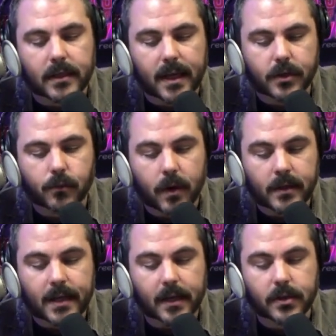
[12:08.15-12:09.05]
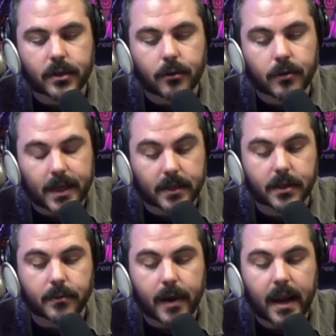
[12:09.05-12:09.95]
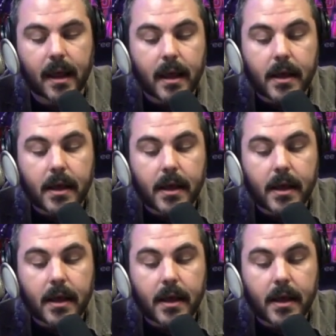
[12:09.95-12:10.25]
Test 1, test 2, test 3.